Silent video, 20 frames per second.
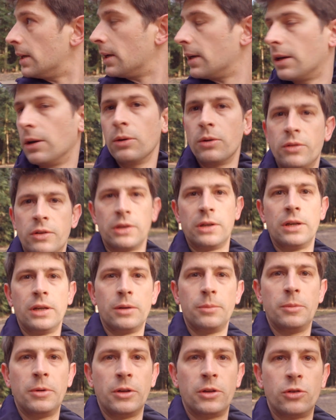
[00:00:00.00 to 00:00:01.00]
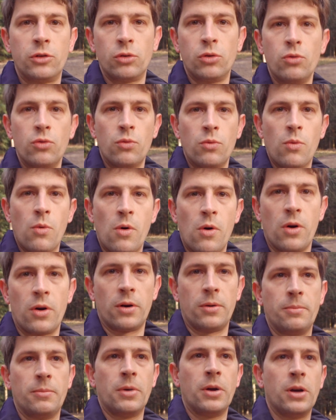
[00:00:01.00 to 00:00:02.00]
it looks a little bit too
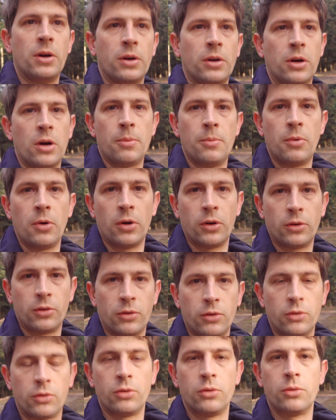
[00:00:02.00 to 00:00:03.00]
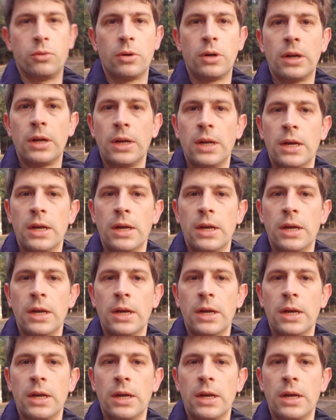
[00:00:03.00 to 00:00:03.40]
warm compared to